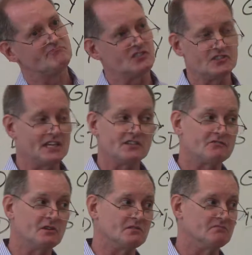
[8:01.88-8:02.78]
just down the
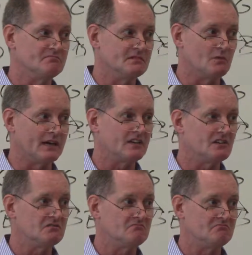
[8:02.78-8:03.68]
road,
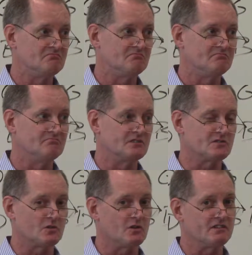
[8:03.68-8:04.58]
Waco,
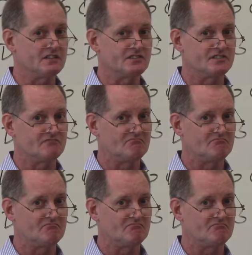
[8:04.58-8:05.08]
Mr. Koresh,